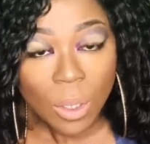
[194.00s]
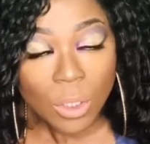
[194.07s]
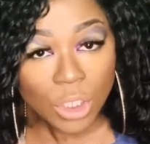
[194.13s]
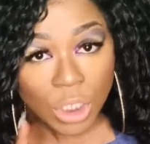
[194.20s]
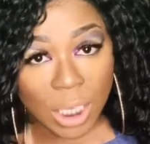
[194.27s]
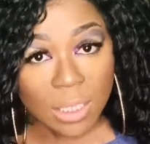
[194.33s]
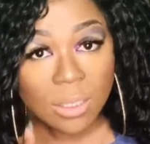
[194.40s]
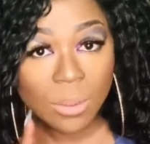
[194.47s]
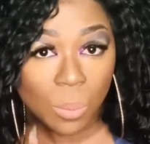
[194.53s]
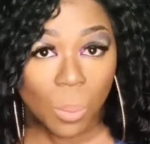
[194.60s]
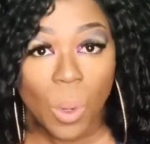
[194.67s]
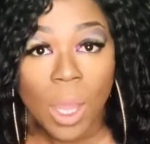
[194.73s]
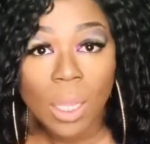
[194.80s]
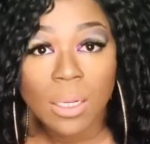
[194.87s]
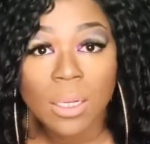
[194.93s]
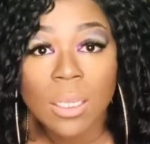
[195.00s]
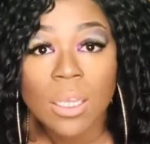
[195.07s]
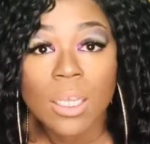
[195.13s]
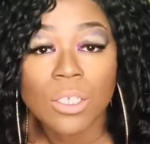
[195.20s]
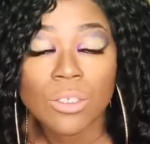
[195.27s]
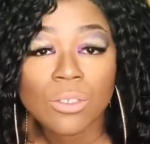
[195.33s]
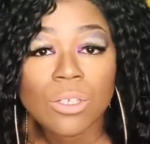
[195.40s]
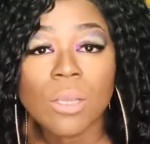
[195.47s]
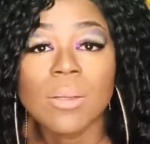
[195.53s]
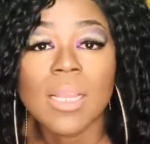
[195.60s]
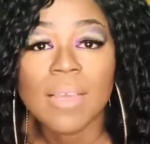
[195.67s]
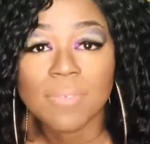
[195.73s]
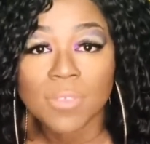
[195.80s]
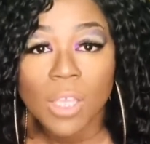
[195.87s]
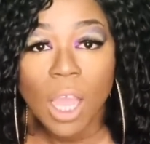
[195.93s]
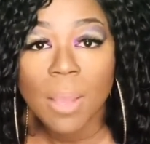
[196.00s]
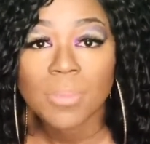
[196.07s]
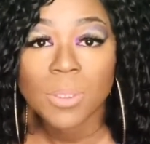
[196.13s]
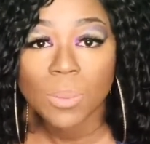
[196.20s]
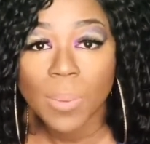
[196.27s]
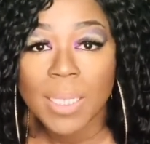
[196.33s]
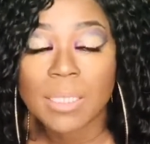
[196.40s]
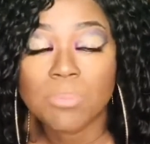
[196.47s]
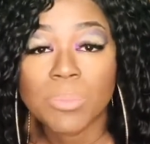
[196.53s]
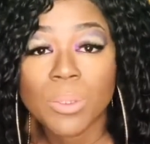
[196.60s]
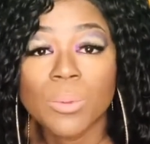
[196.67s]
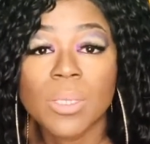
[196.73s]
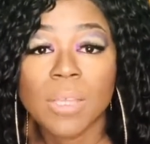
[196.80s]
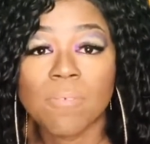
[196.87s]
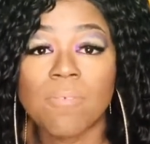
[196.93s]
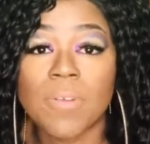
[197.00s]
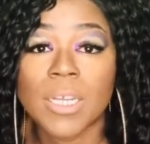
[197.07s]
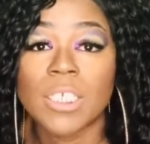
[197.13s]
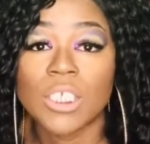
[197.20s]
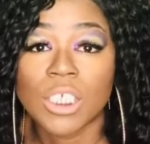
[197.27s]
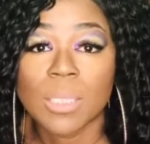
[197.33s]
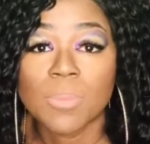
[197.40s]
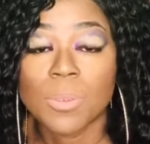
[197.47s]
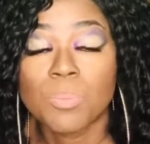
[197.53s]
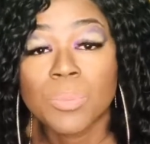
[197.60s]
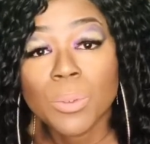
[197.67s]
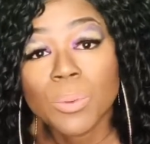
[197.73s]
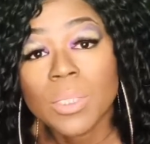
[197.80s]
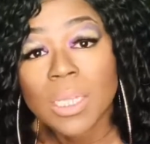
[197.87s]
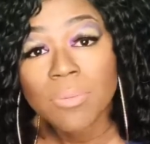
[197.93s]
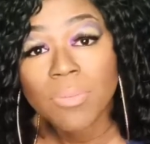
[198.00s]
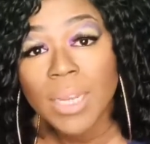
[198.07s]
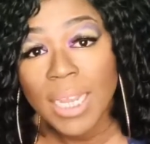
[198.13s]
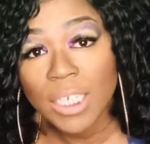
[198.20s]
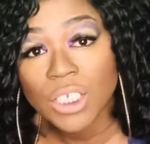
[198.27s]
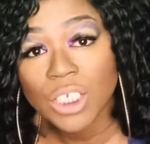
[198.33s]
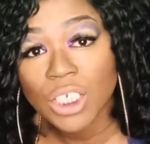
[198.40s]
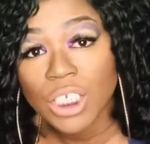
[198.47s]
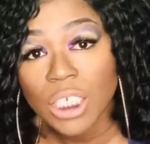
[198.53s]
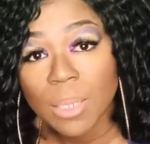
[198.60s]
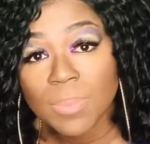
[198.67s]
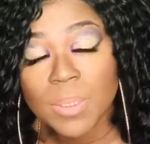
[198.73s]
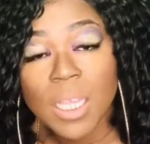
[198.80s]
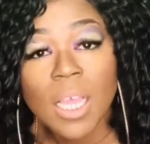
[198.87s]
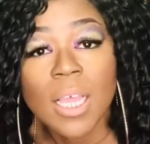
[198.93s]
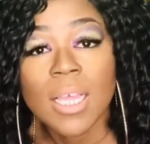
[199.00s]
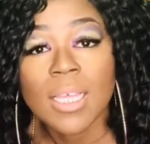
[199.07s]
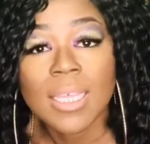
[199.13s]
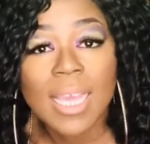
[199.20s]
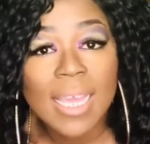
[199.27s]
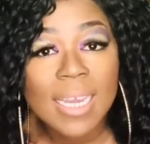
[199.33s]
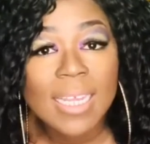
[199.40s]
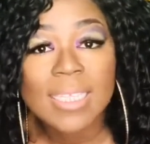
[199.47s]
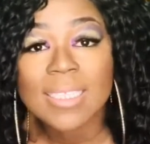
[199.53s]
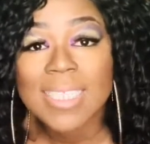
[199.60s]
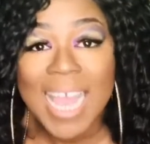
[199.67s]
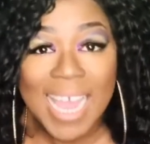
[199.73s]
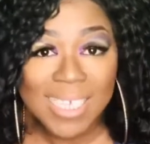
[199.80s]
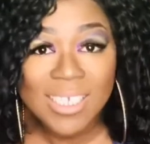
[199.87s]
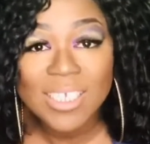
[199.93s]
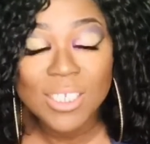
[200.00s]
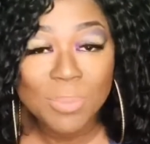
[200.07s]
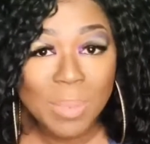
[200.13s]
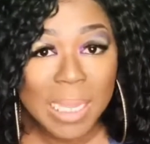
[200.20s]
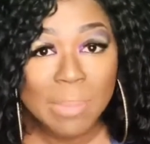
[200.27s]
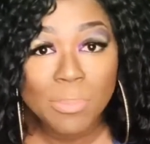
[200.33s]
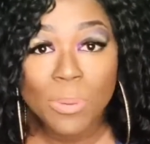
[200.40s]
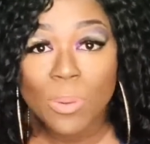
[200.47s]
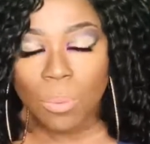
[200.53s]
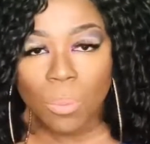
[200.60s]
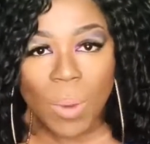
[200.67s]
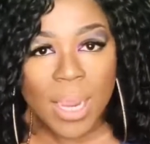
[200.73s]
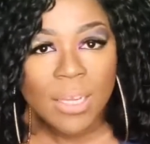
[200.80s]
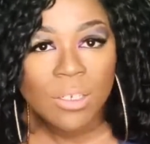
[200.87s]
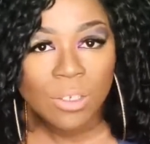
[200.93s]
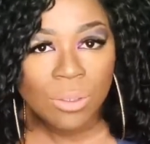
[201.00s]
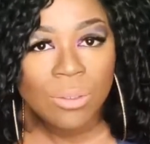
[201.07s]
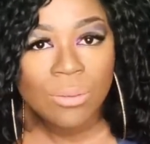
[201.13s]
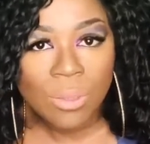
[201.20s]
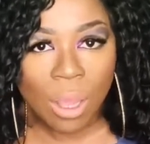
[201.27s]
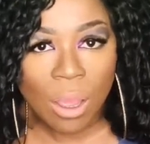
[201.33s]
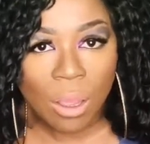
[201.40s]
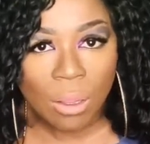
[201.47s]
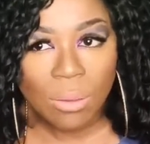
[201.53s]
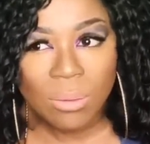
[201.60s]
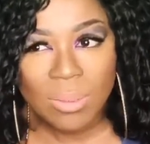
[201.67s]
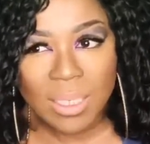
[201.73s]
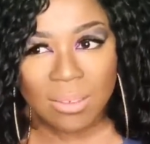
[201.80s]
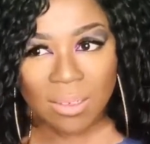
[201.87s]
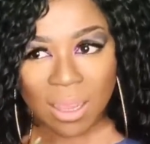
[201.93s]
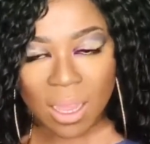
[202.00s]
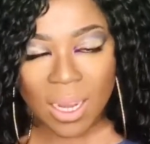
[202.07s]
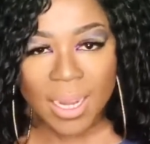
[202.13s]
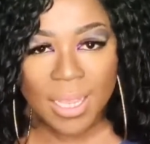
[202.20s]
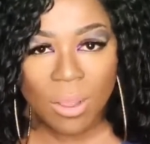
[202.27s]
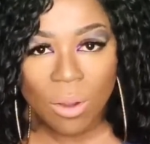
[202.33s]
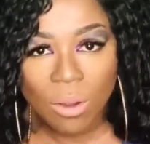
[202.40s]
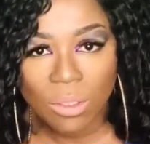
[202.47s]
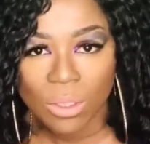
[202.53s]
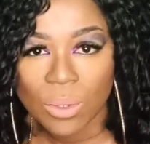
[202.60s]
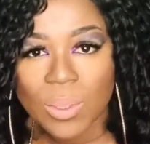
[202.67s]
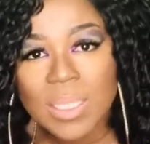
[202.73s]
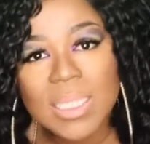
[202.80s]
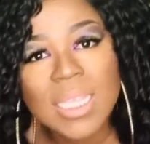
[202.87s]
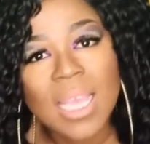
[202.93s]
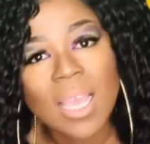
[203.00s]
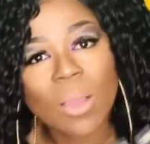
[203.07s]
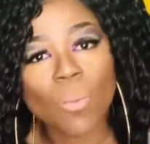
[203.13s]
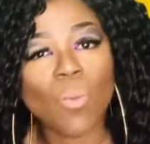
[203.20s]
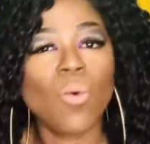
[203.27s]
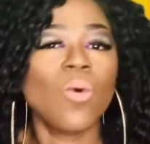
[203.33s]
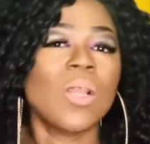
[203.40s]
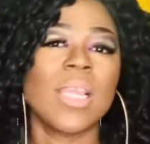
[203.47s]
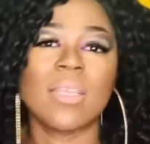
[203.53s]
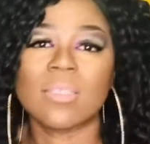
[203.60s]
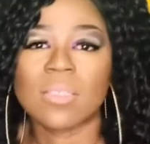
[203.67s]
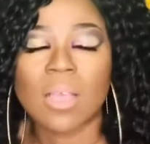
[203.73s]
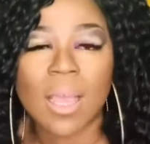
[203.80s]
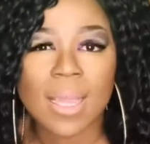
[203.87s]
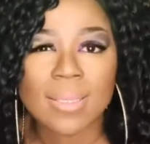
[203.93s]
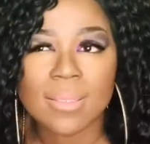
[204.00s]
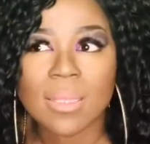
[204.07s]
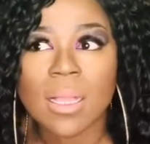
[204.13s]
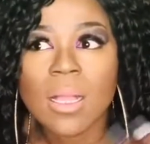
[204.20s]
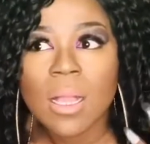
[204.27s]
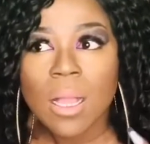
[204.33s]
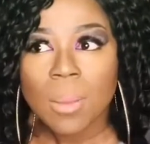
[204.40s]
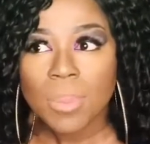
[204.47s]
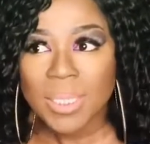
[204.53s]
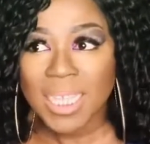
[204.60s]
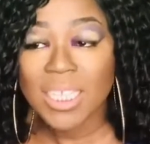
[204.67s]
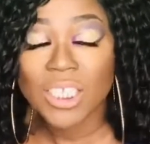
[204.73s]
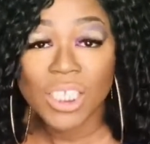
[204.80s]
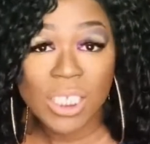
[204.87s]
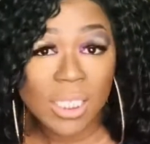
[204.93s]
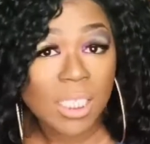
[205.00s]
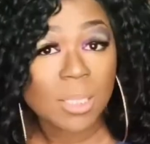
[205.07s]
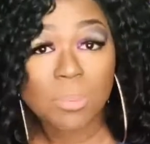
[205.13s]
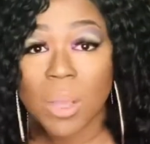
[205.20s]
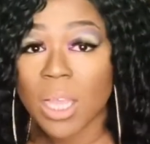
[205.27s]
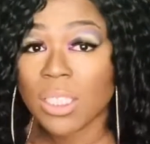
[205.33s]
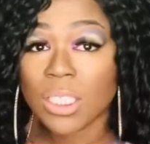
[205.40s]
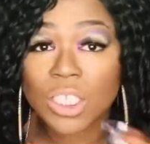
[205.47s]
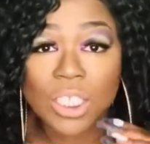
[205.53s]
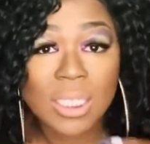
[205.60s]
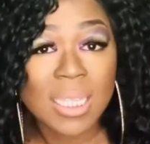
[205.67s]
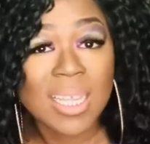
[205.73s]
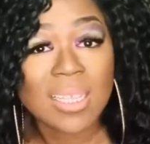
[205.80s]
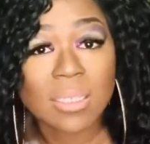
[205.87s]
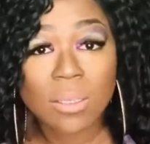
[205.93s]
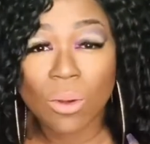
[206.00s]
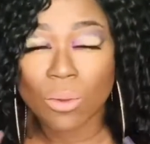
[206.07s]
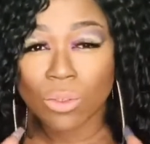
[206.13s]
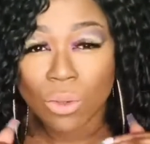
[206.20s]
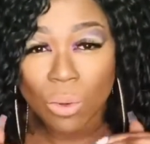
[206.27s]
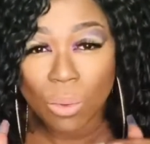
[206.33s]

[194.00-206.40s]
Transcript: Just one. You don't have time to waste building friendships, building relationships, getting attached to people when early on you're seeing warning signs that potentially this person just isn't on your